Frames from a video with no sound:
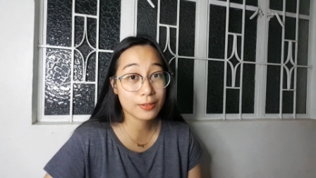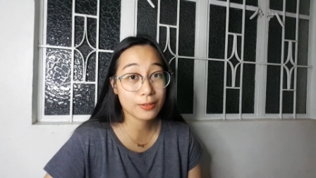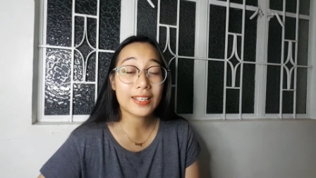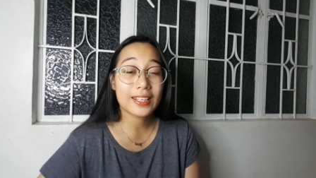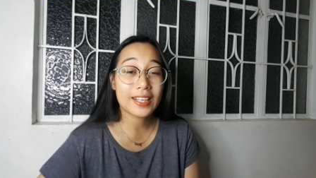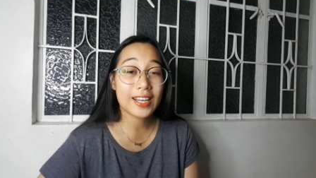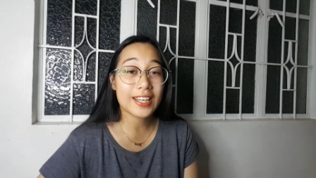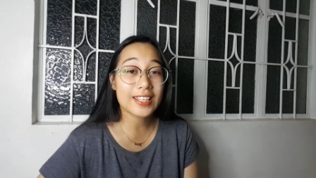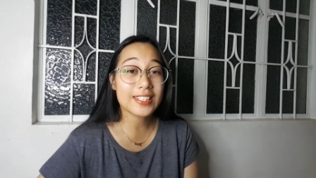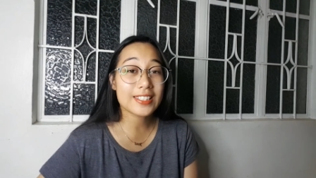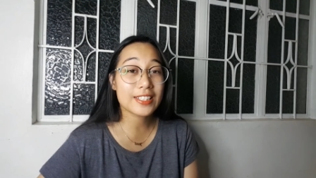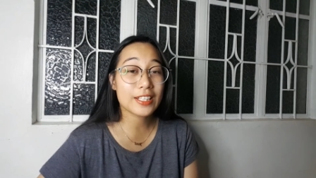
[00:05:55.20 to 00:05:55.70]

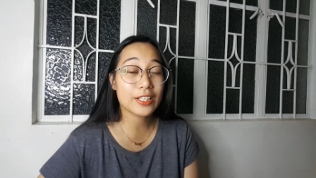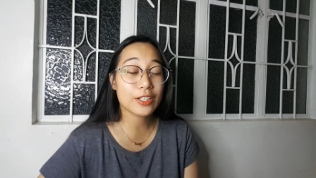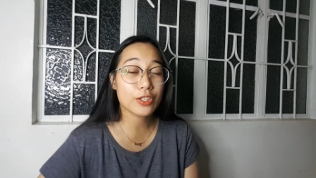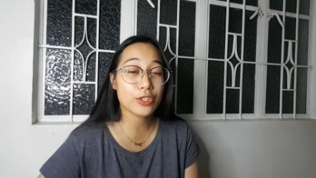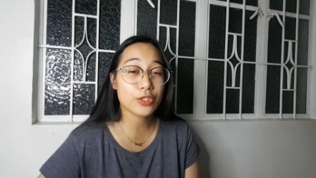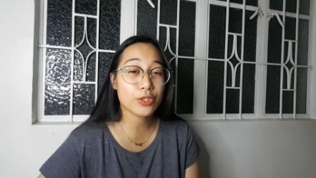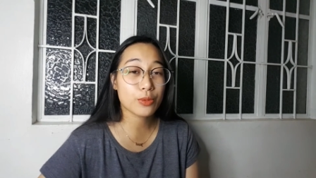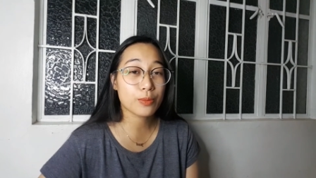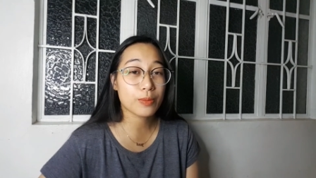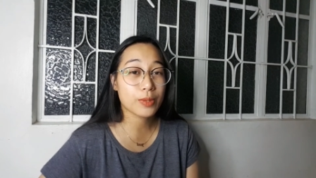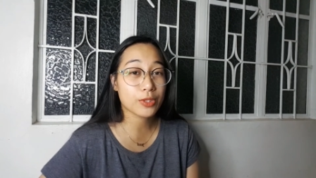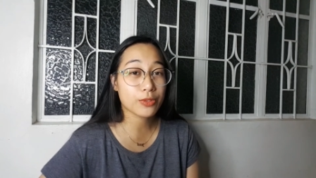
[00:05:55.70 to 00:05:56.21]
Guys, thank you
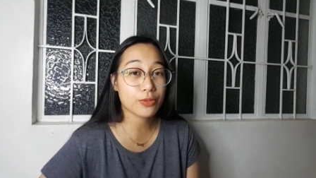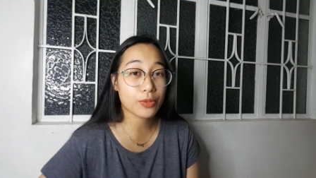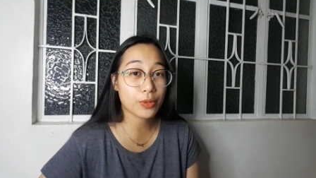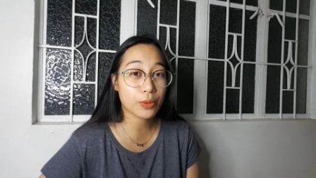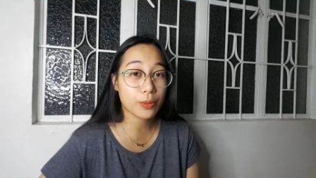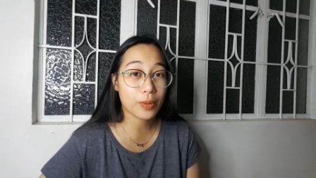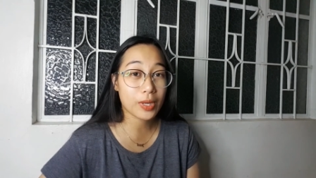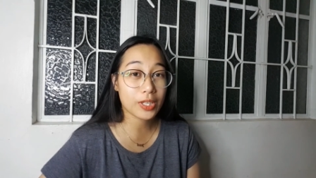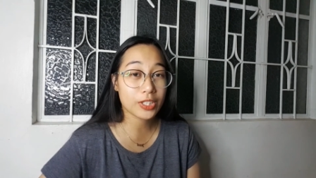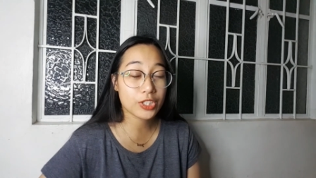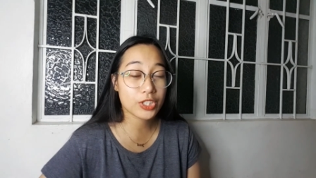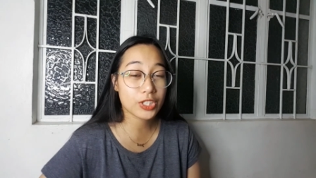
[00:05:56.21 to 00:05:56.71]
so much for
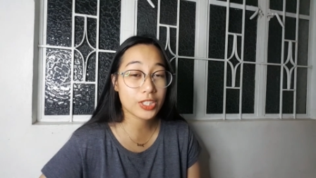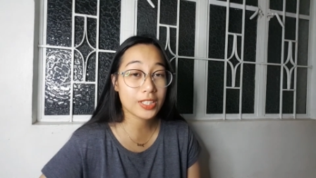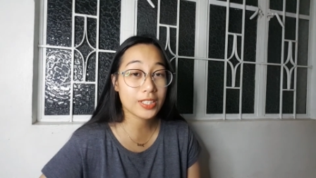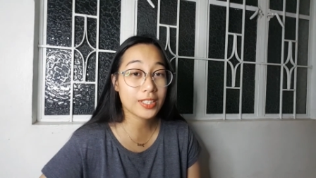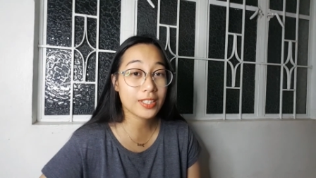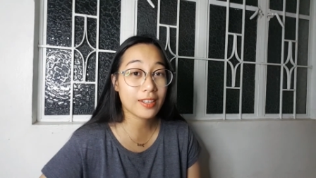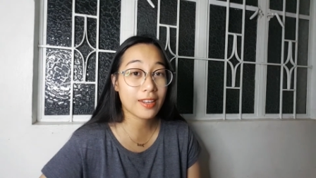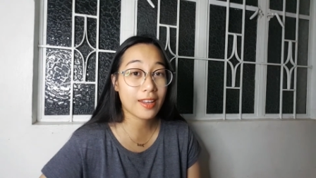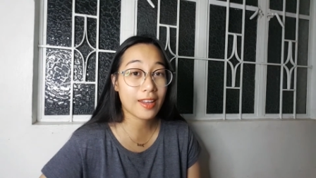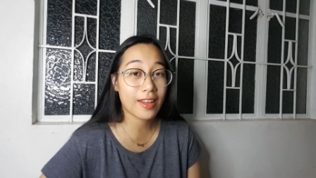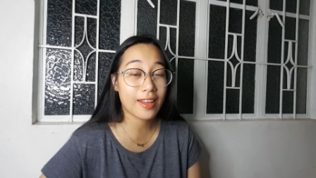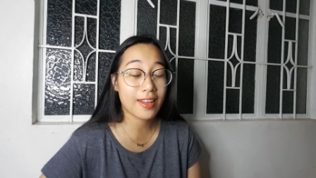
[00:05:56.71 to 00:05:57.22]

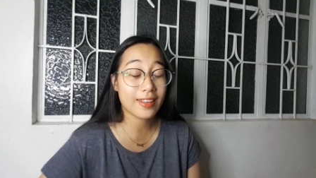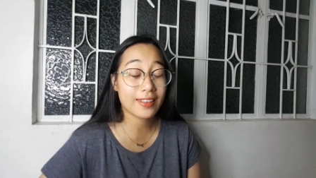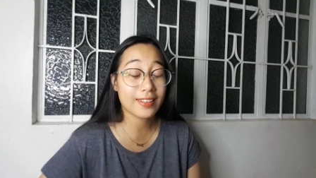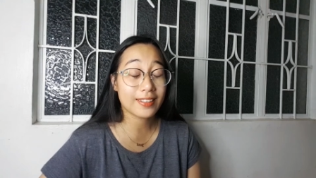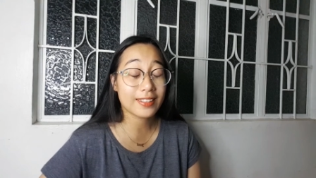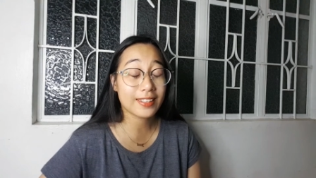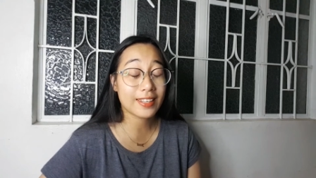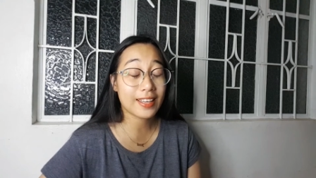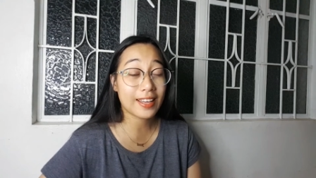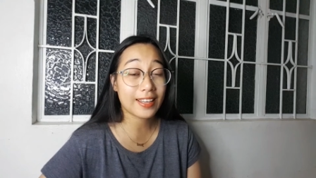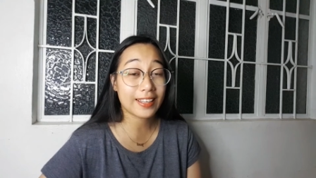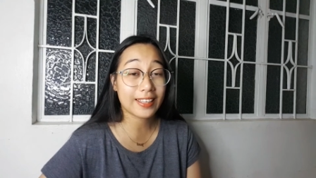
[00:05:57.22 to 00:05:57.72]
watching.
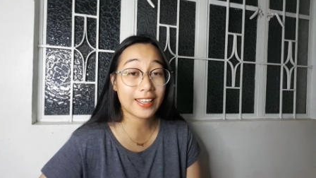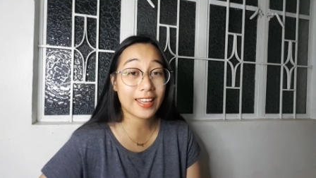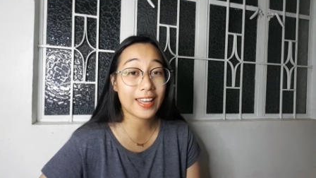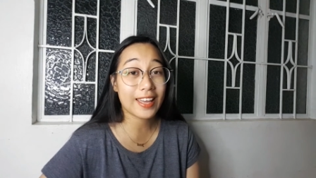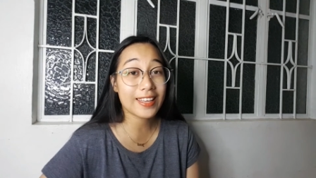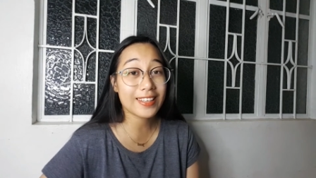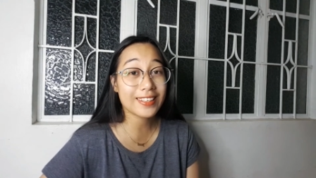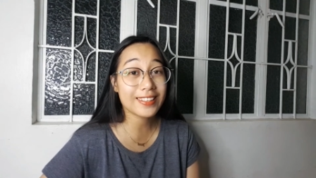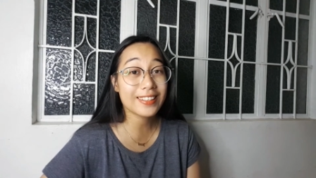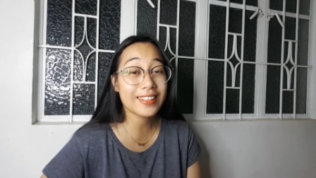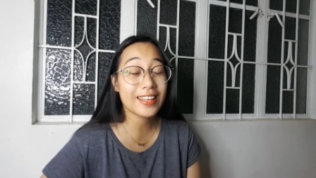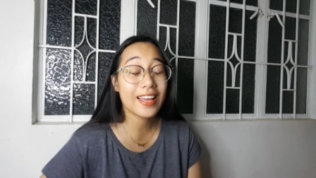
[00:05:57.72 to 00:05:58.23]
And
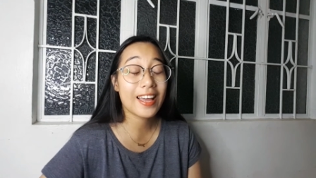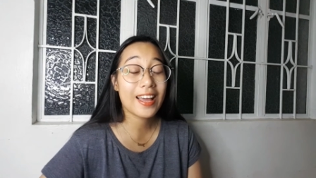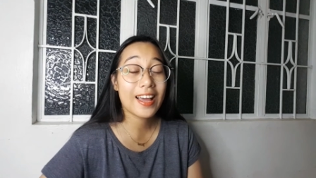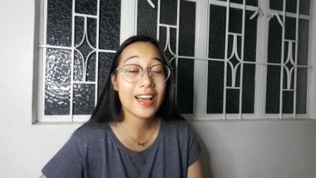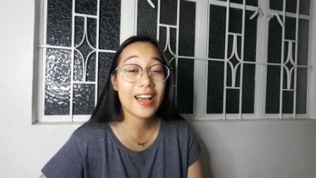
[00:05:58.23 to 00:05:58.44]
again,